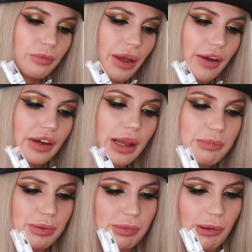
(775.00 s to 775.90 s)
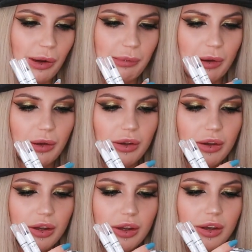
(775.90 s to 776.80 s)
We have a lip primer,
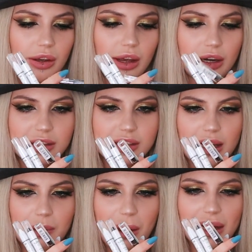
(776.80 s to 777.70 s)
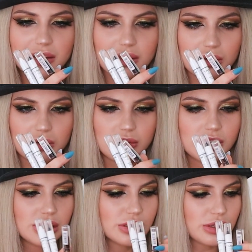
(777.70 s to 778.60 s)
and it's in a pencil.
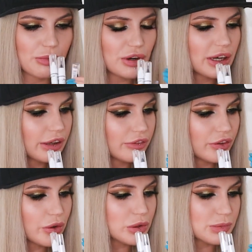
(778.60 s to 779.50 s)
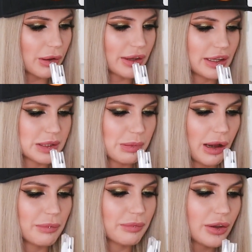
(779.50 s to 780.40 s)
So I'm really confused by this,
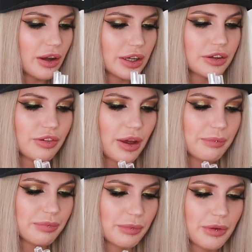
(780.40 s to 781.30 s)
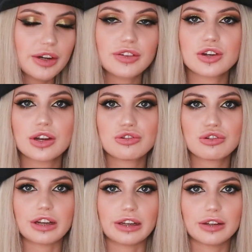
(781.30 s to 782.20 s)
but I'm kind of
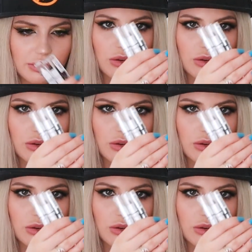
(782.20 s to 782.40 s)
intrigued.